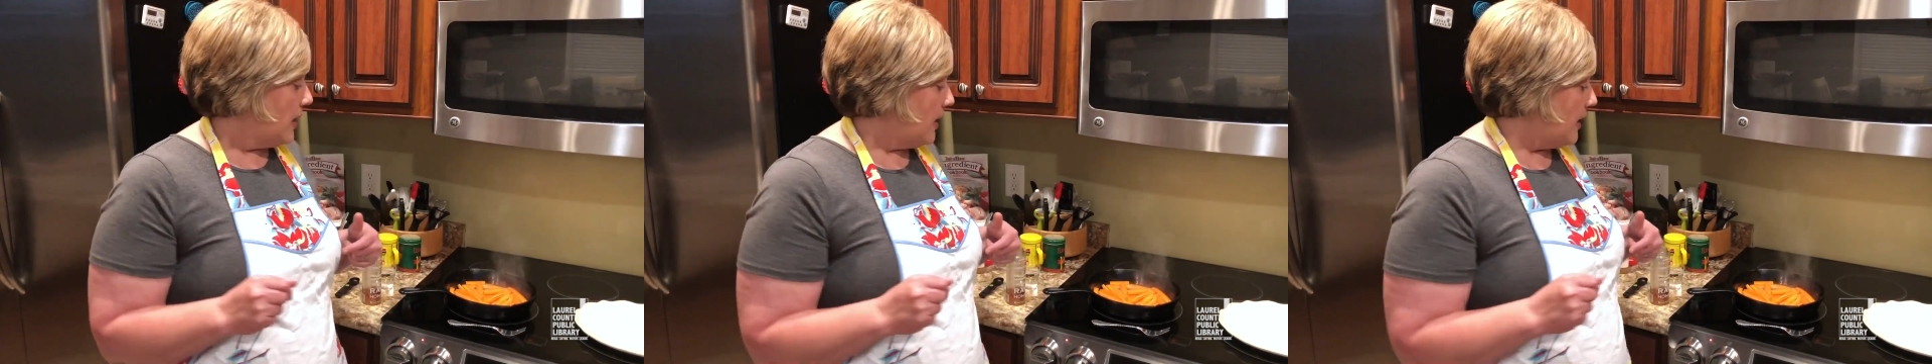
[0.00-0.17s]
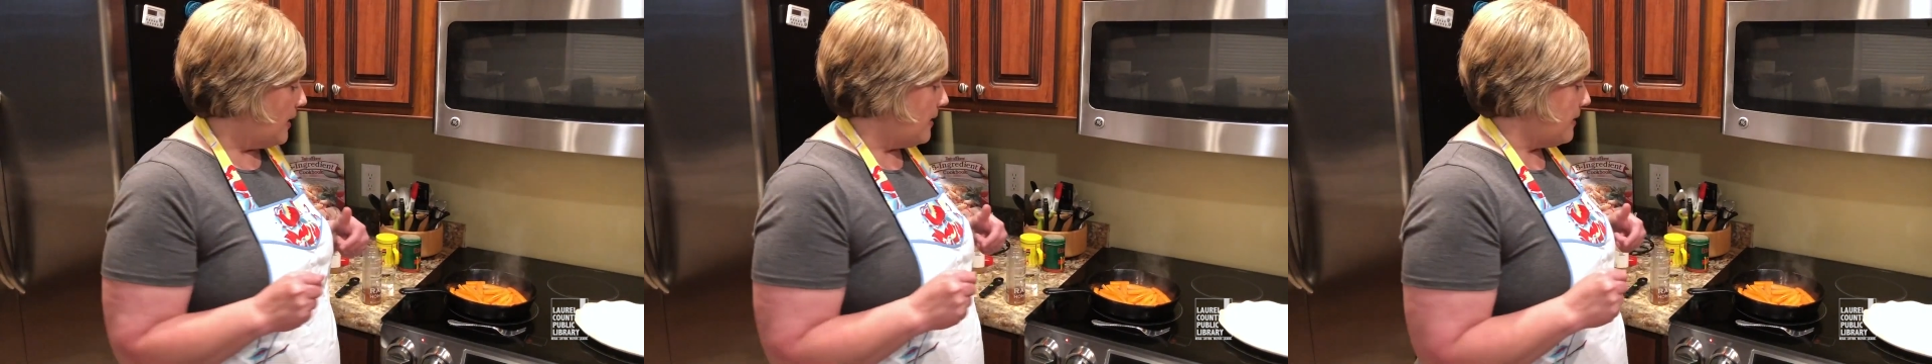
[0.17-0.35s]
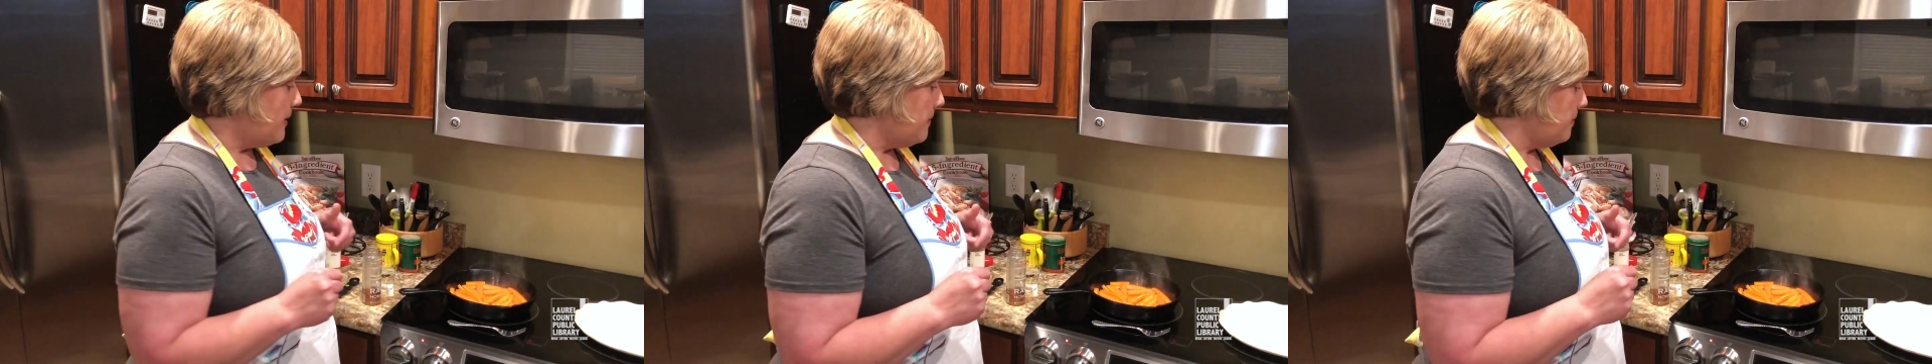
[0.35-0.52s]

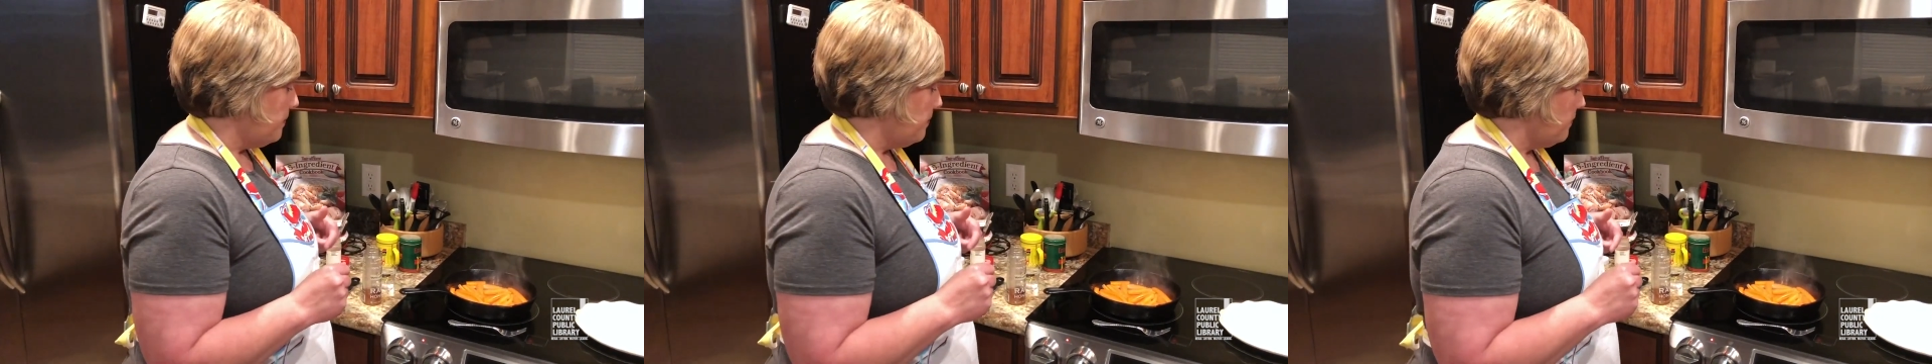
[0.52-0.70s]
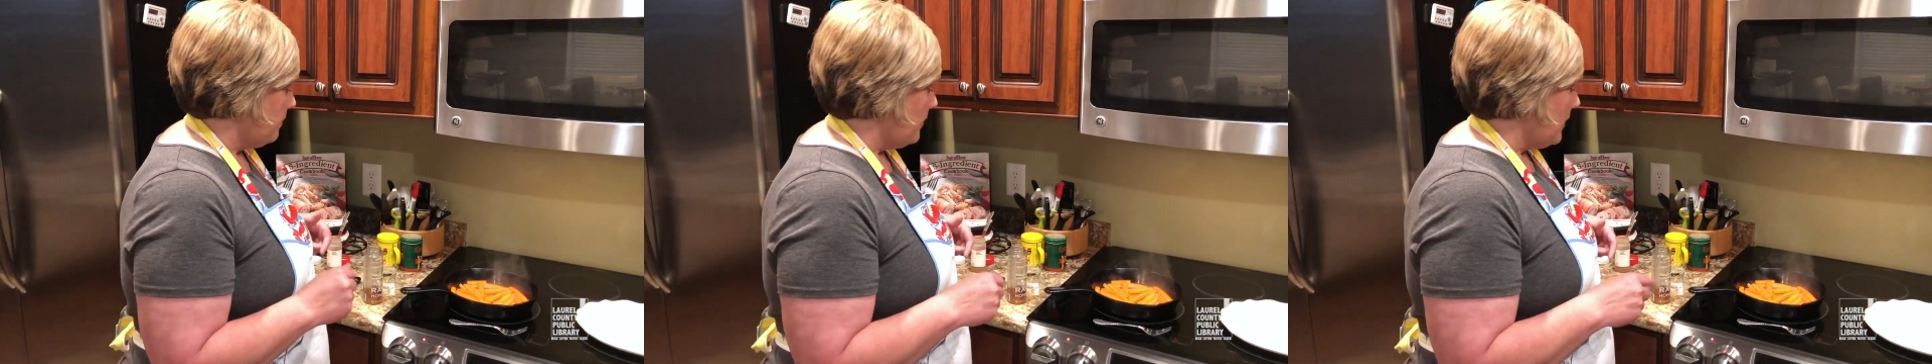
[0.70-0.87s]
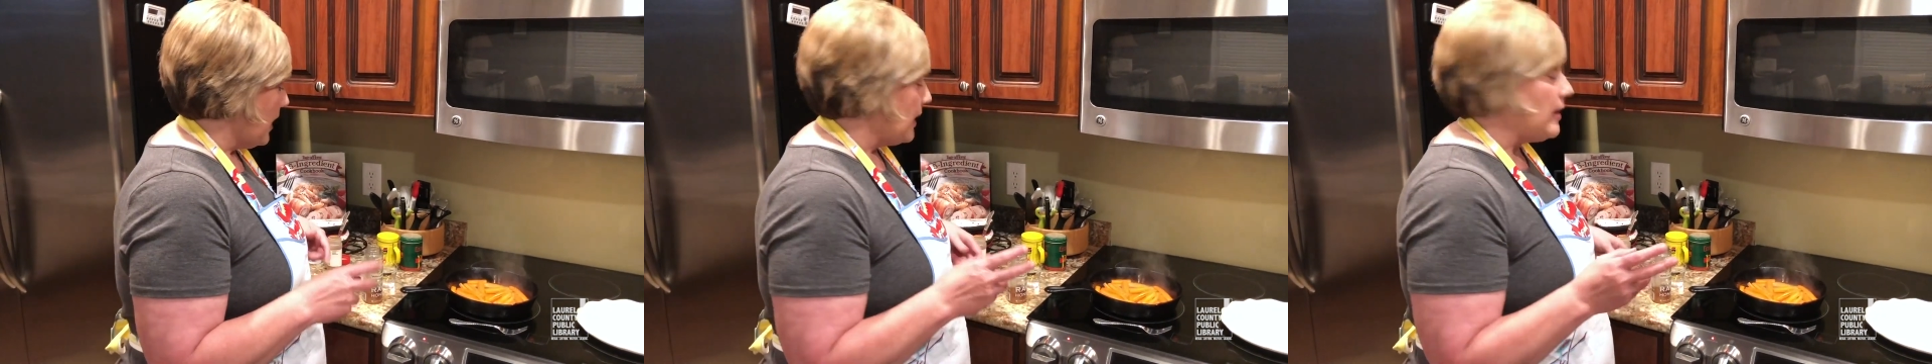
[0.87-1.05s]

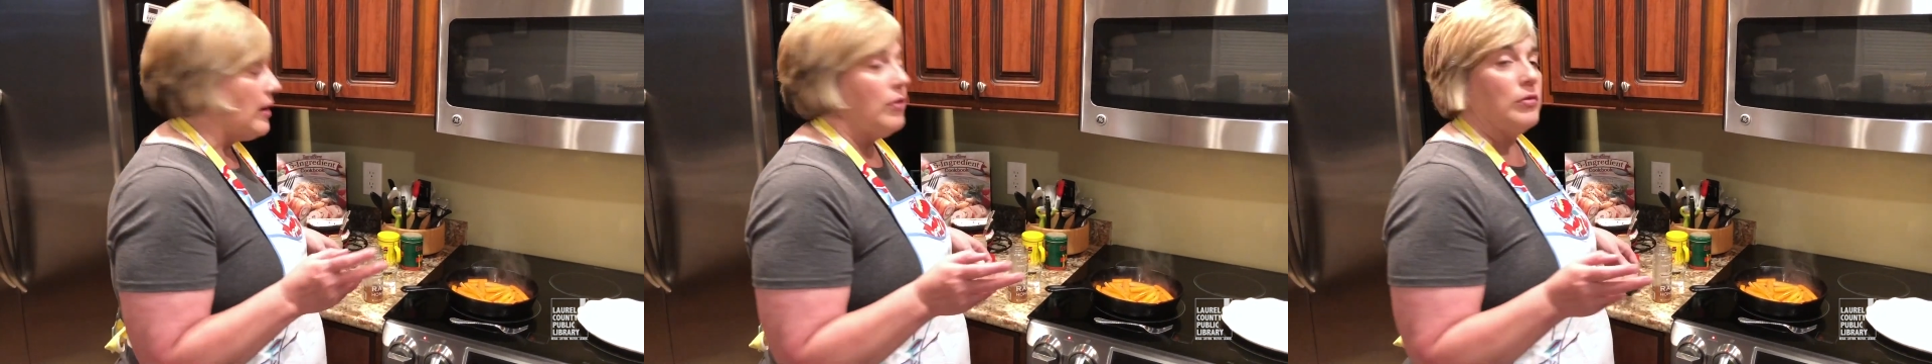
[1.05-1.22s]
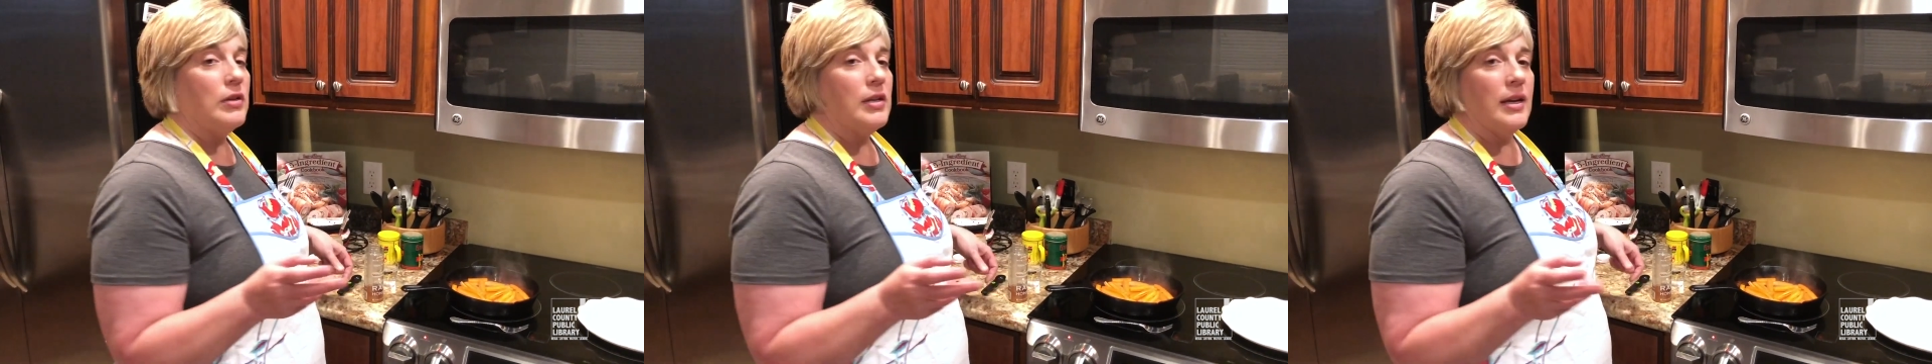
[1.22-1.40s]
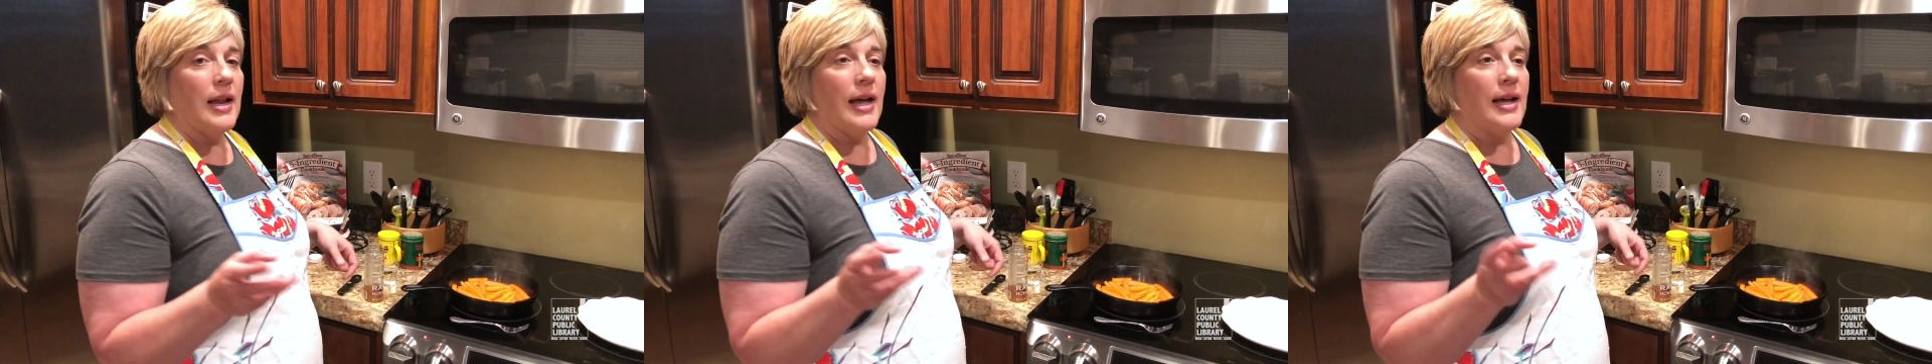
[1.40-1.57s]
I don't
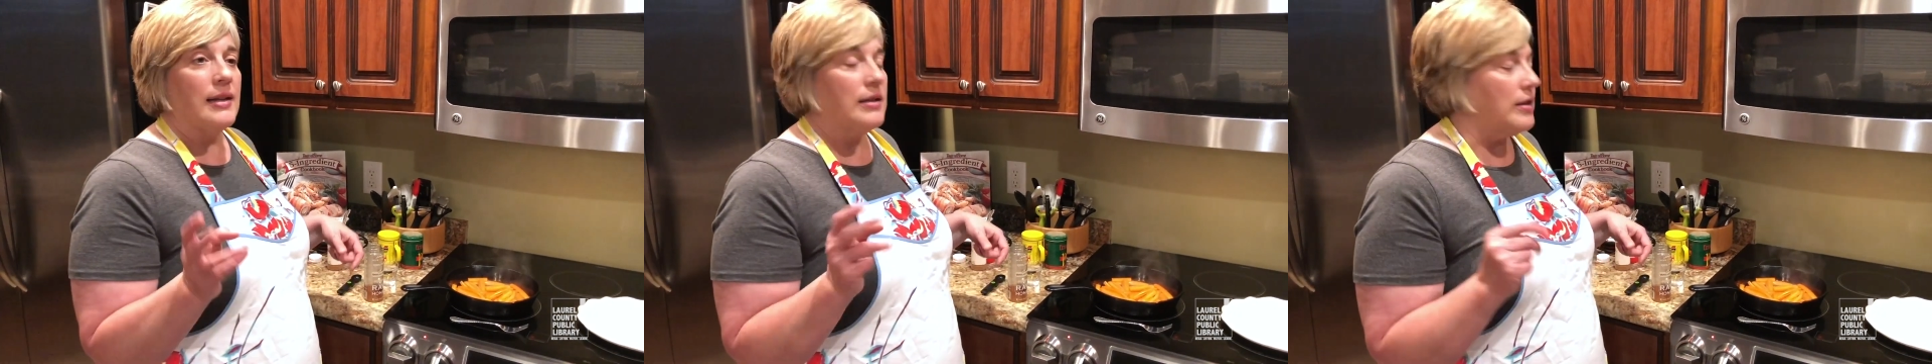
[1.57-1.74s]
tonight,